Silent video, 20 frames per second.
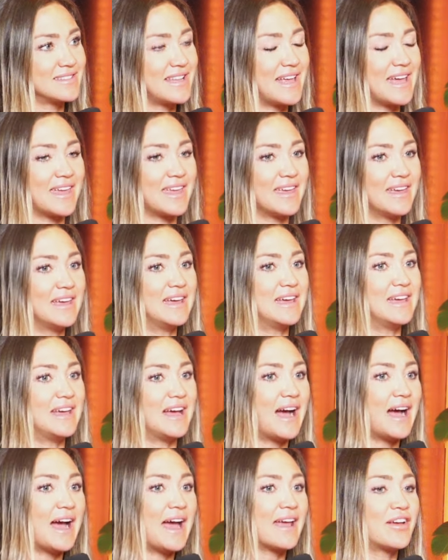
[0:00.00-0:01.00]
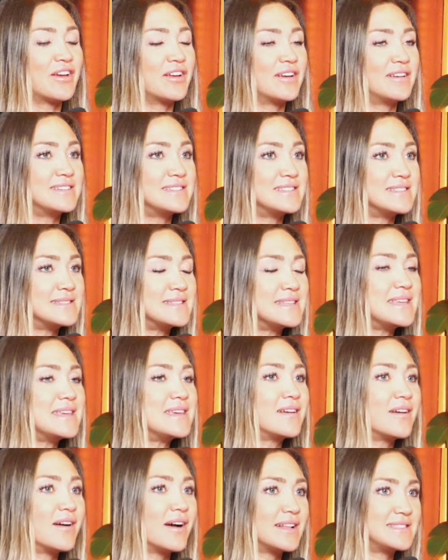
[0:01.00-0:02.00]
Like I could
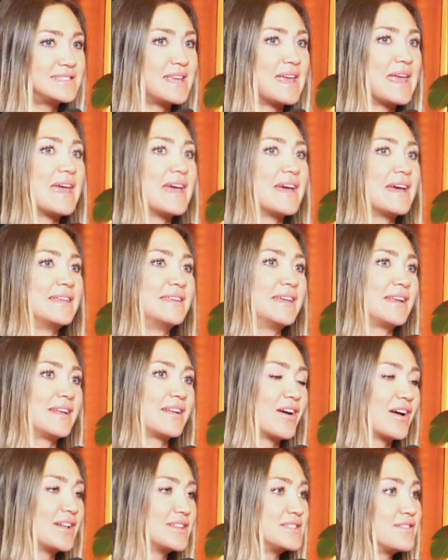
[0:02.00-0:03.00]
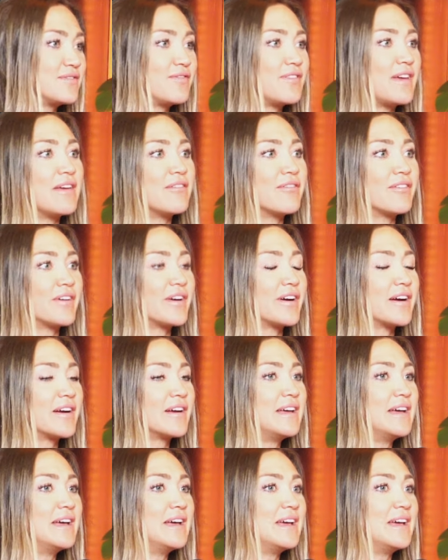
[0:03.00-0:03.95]
see God's hand and God's favor